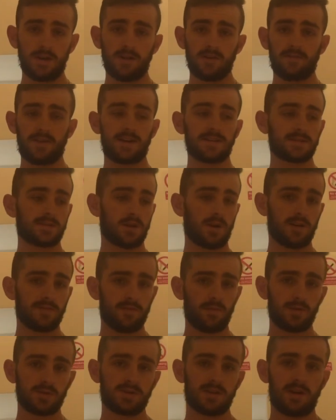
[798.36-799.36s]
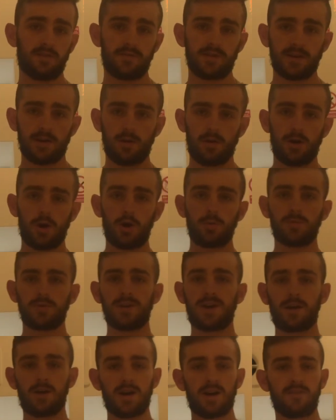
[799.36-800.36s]
Thanks guys for watching that video. I hope you
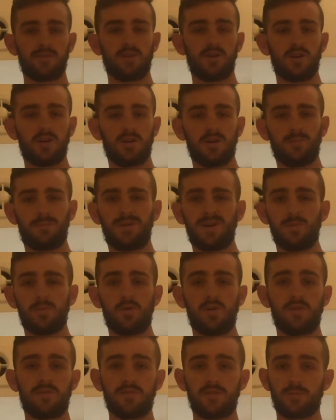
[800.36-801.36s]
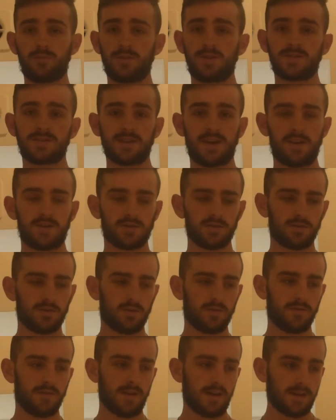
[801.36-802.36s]
now have a bit more of an appreciation
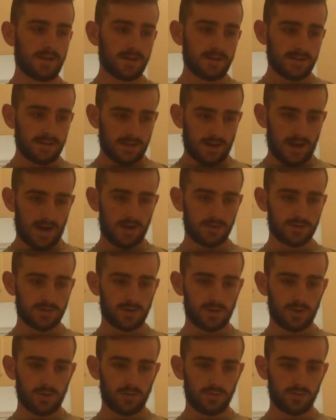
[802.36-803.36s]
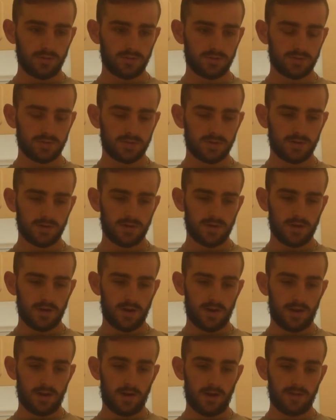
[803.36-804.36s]
of how to use
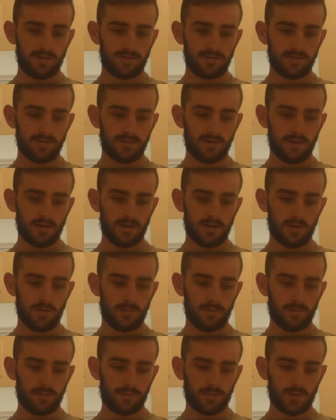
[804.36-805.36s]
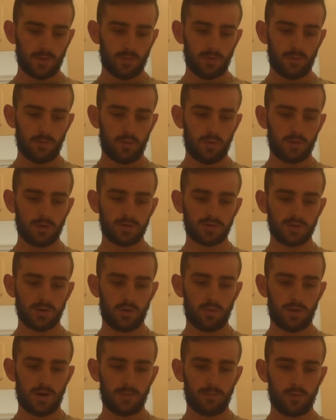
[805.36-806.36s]
a knife with more
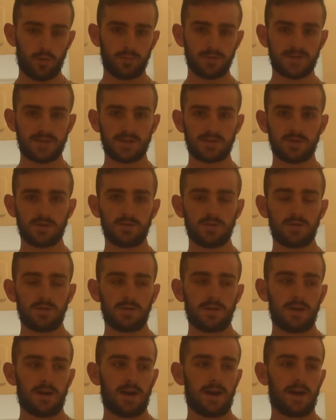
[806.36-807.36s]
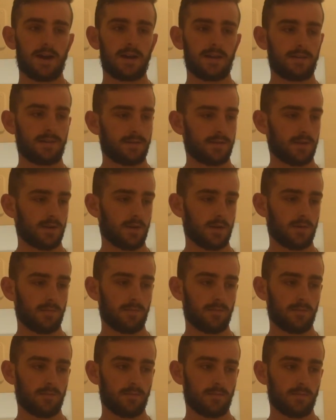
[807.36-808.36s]
control and more precision, and
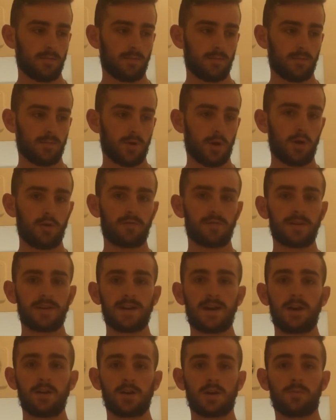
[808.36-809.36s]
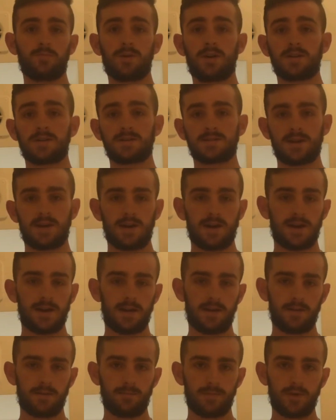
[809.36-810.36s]
hopefully now you can practice that
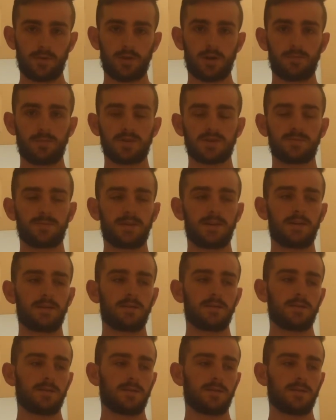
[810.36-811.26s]
and build up your speed.